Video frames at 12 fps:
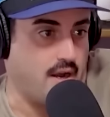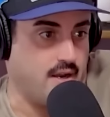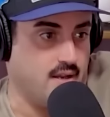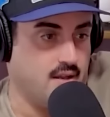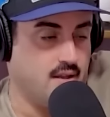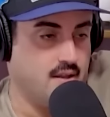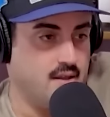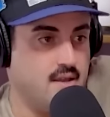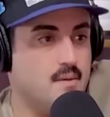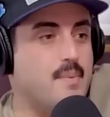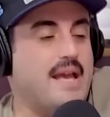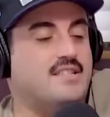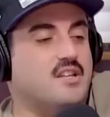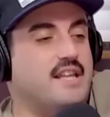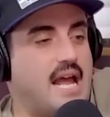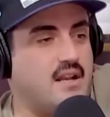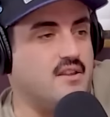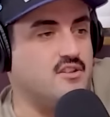Right. Based on the
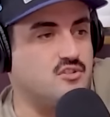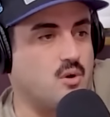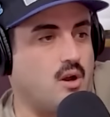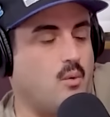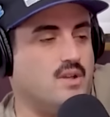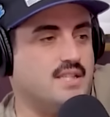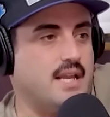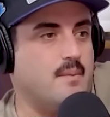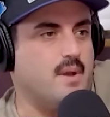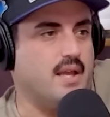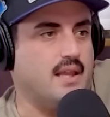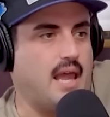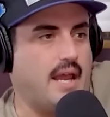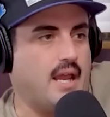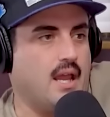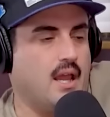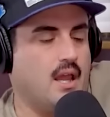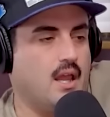end of the story, it wasn't him being like,
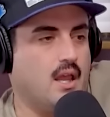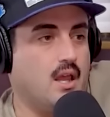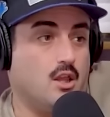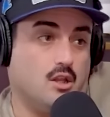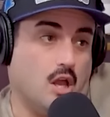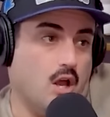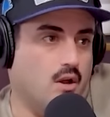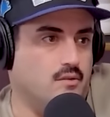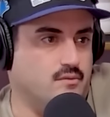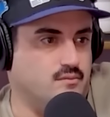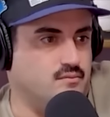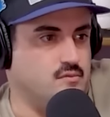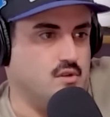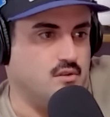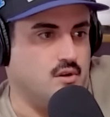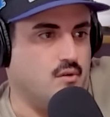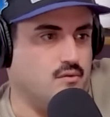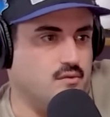you know, you
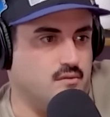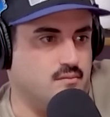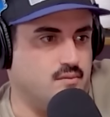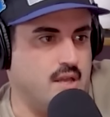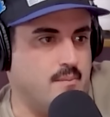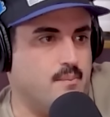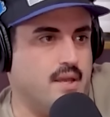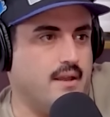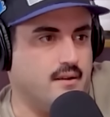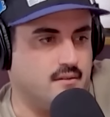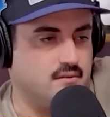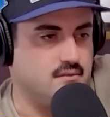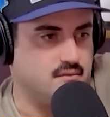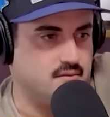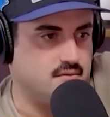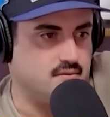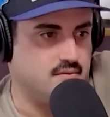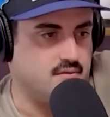know, him being
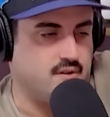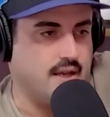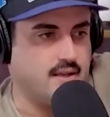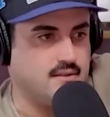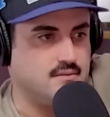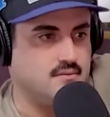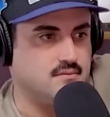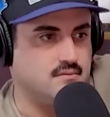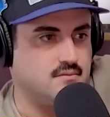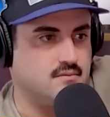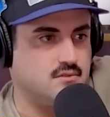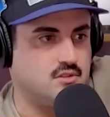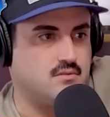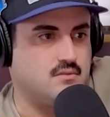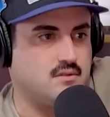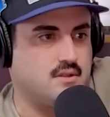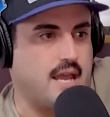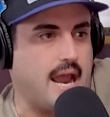fucking
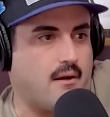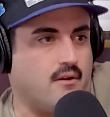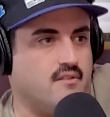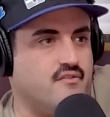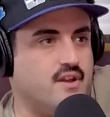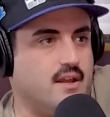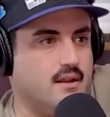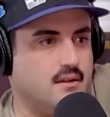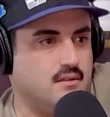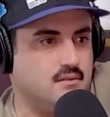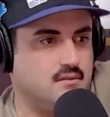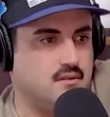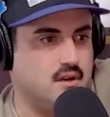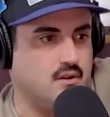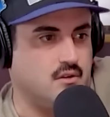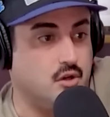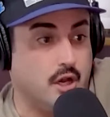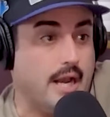Gary V. Yeah. You know,
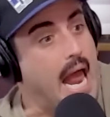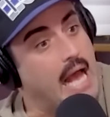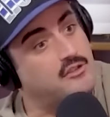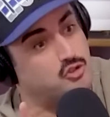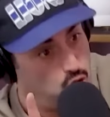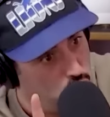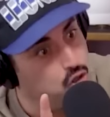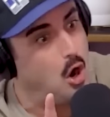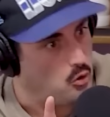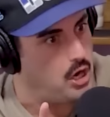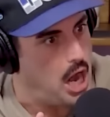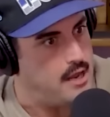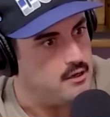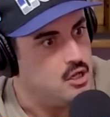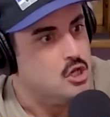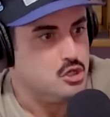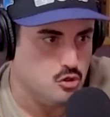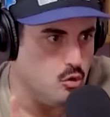you didn't ask, so you don't get.
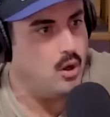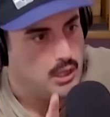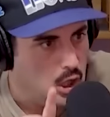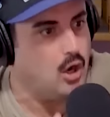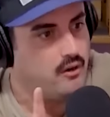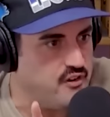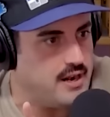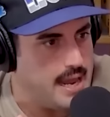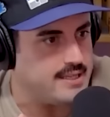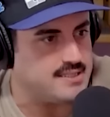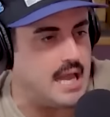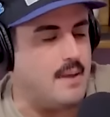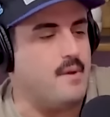Right. You will learn for next time.